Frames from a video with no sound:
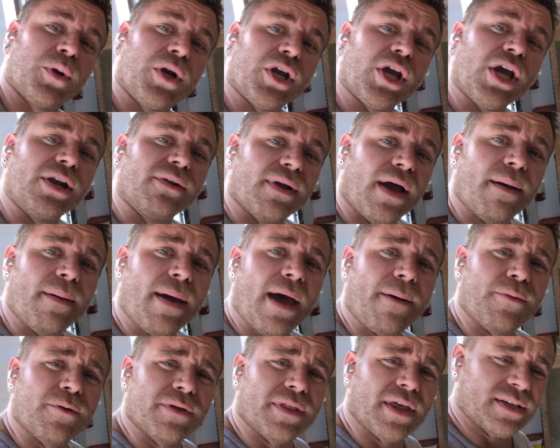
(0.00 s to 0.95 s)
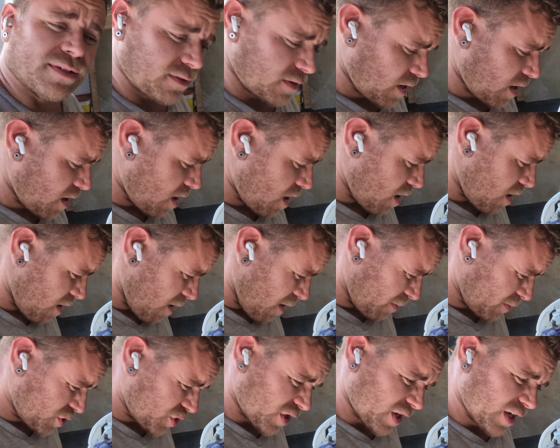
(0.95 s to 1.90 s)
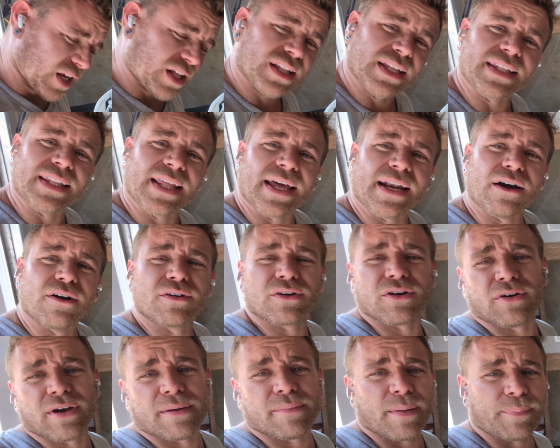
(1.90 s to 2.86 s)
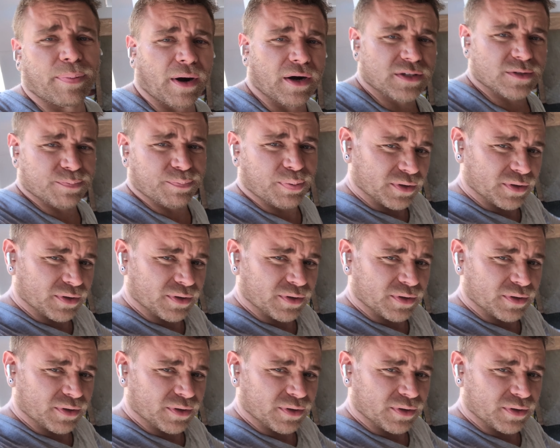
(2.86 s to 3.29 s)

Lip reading: pretty good. I'm happy with this. I'm just gonna clean that out, go get my parts,